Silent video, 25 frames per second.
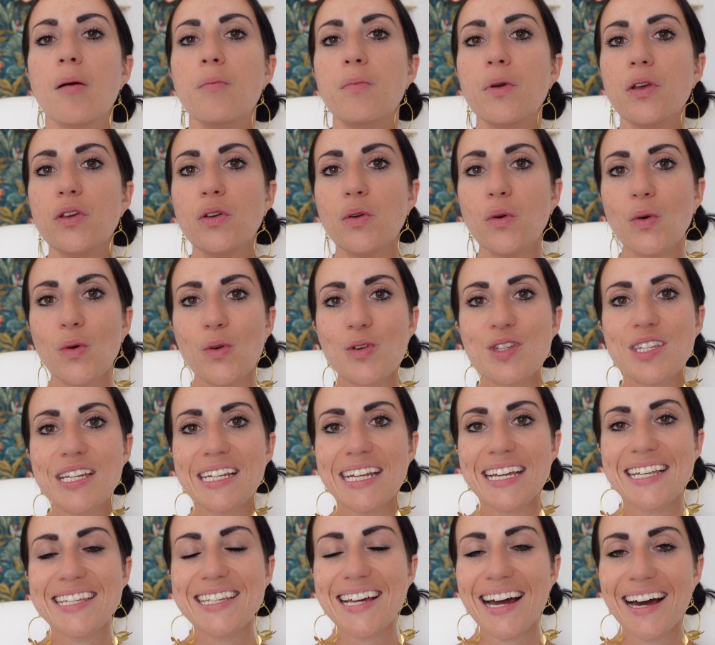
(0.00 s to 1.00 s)
But you also
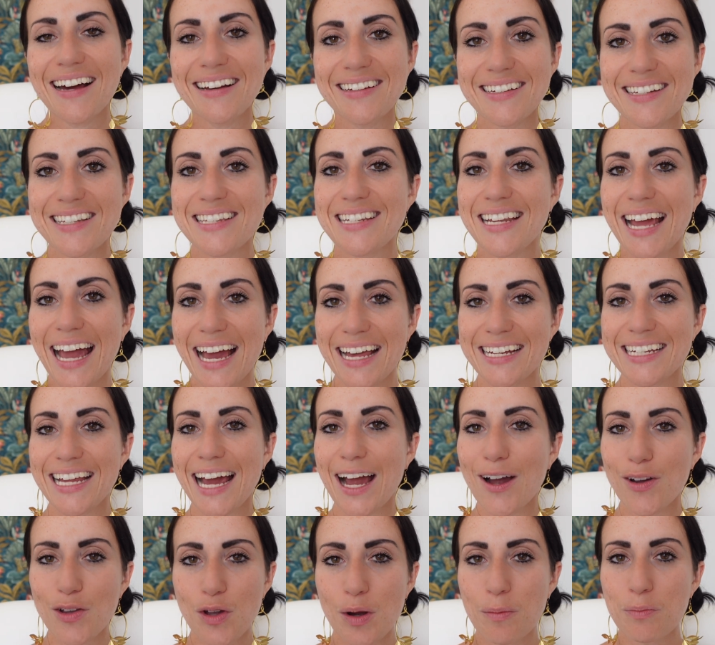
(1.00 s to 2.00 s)
need to understand
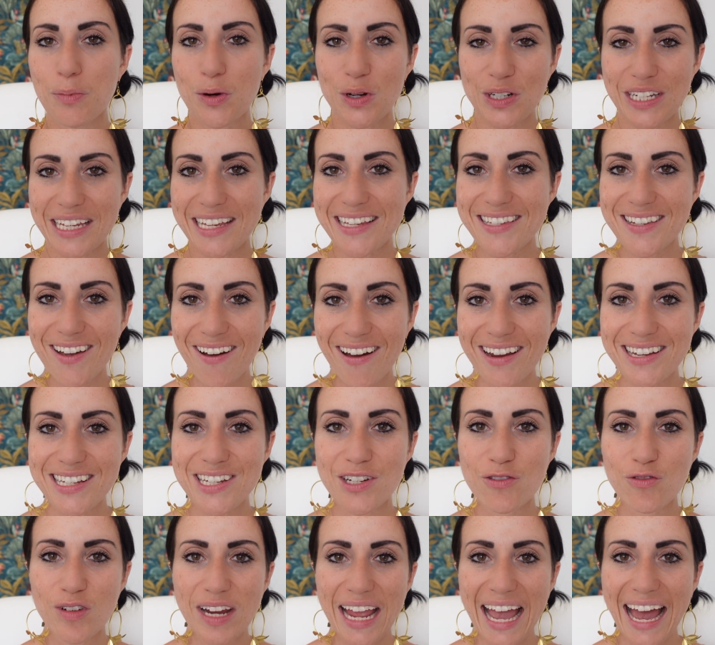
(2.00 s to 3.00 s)
how your body is going
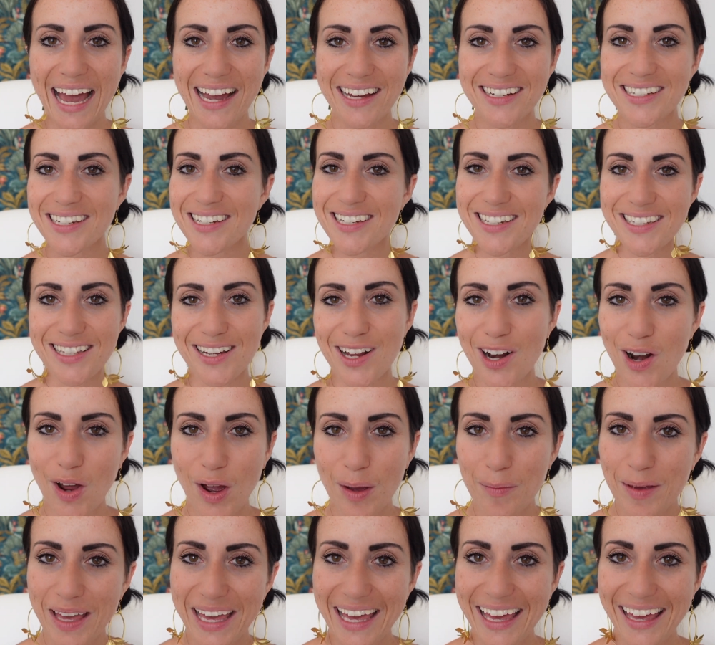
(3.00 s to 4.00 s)
to react to the
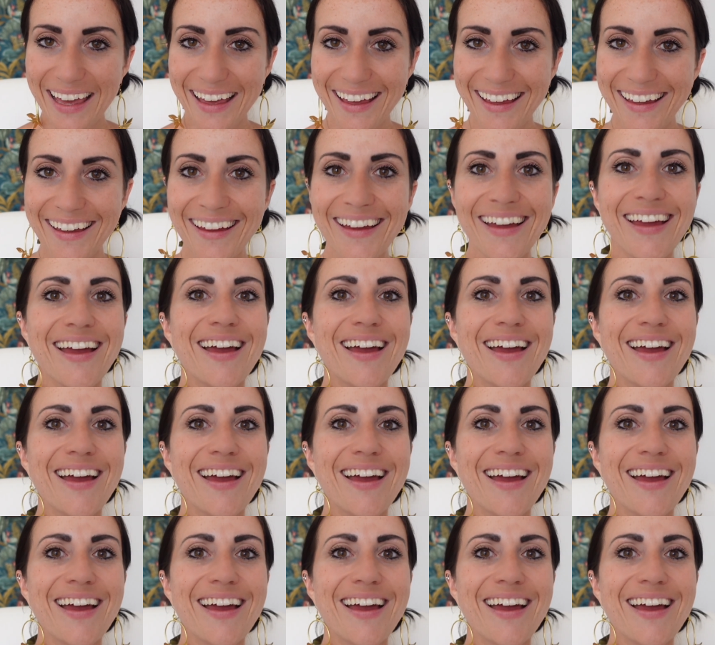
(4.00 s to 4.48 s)
climate here.